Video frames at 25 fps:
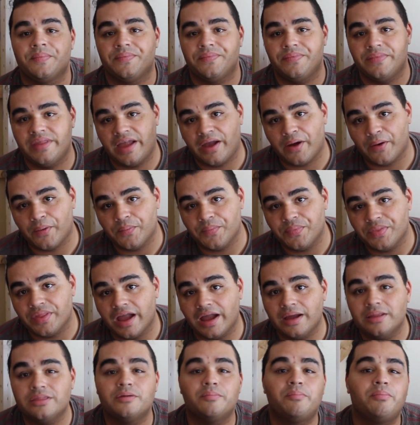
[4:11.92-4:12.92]
Now,
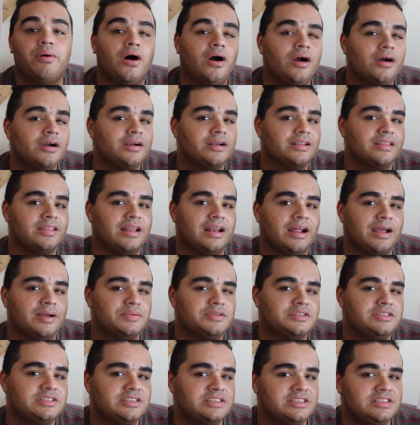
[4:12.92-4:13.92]
uh, the part that I
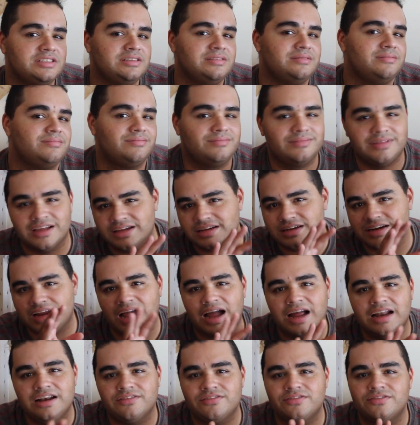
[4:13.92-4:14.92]
was that
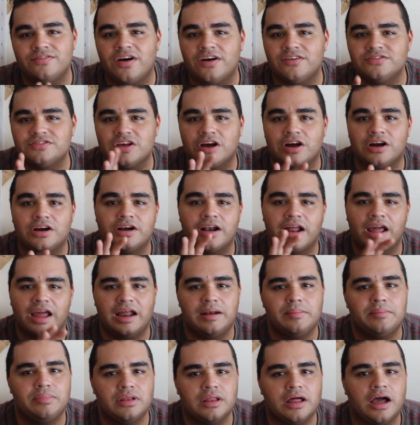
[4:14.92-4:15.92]
kind of involves art
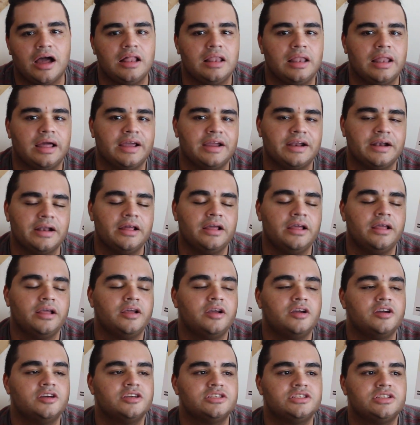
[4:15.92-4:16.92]
and plotline.
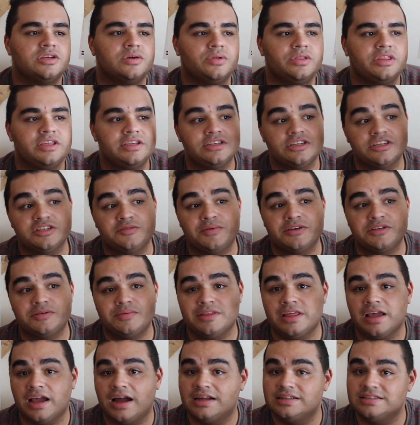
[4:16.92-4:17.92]
So these are supposed to
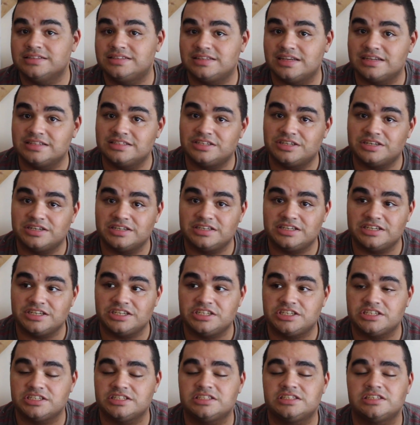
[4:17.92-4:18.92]
be the uncensored
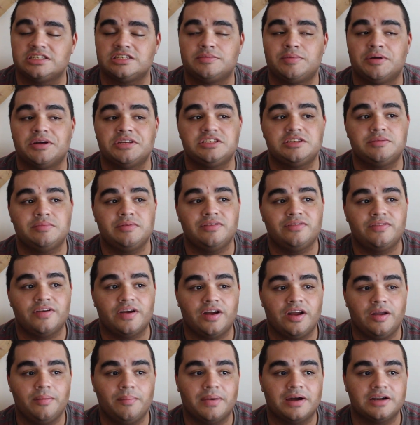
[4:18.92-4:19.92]
editions. They're supposed to be
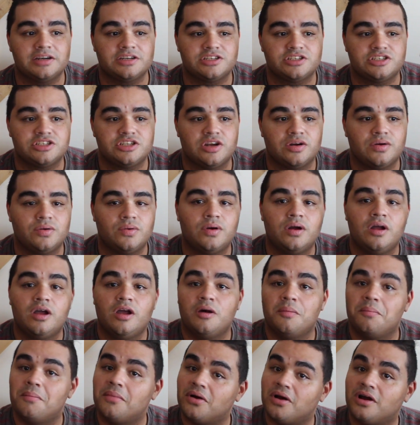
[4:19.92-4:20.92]
very much so
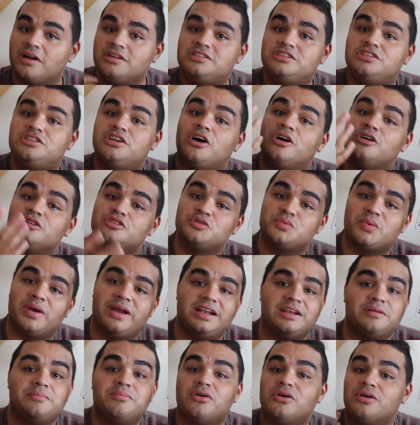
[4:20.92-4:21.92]
more adult
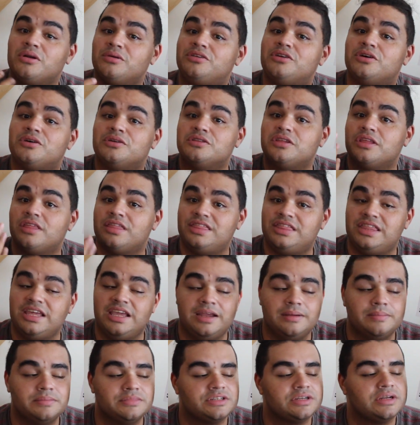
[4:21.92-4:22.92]
rated, more adult
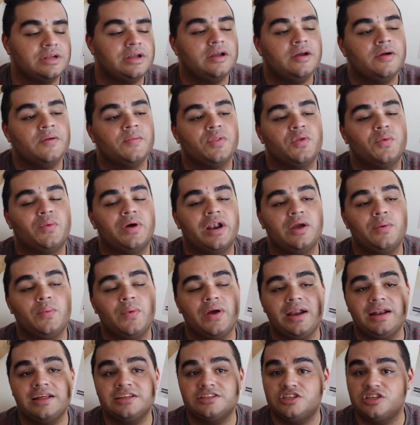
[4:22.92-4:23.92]
themed. What I
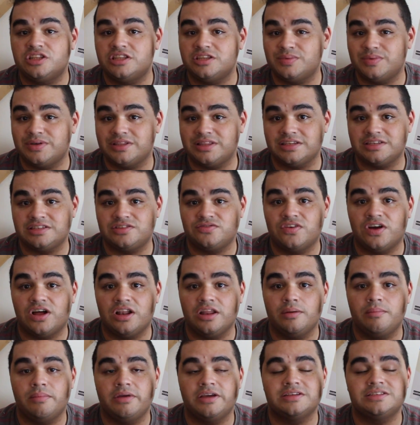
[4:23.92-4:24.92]
ran into th with this
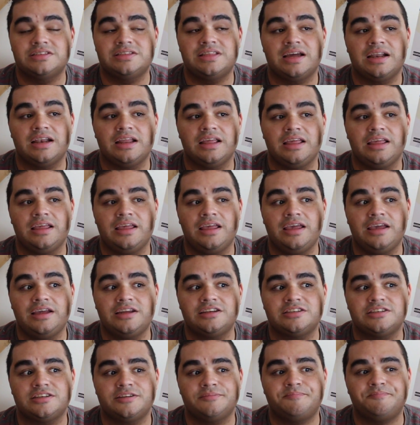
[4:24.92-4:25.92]
volume is that
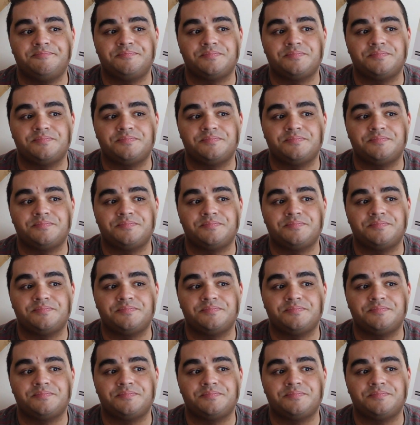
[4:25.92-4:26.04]
it